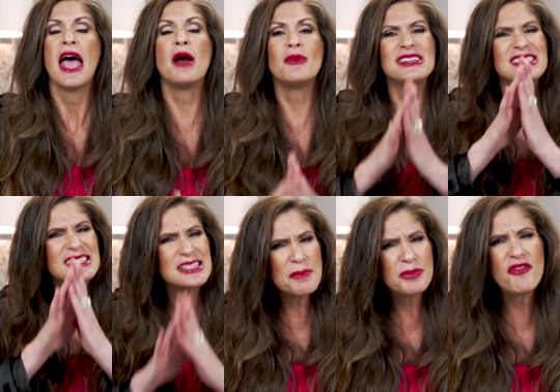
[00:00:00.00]
And we
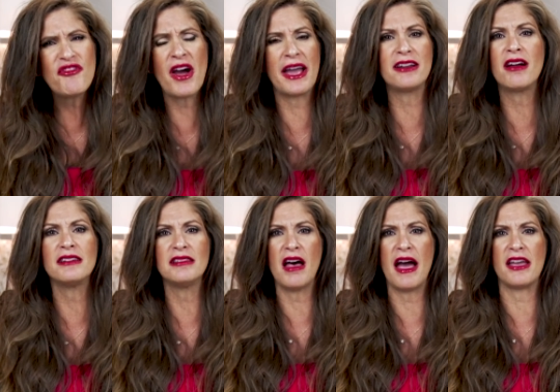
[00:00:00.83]
simplified
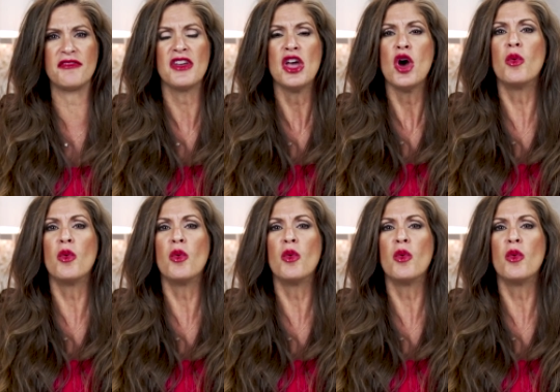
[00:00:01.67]
our life.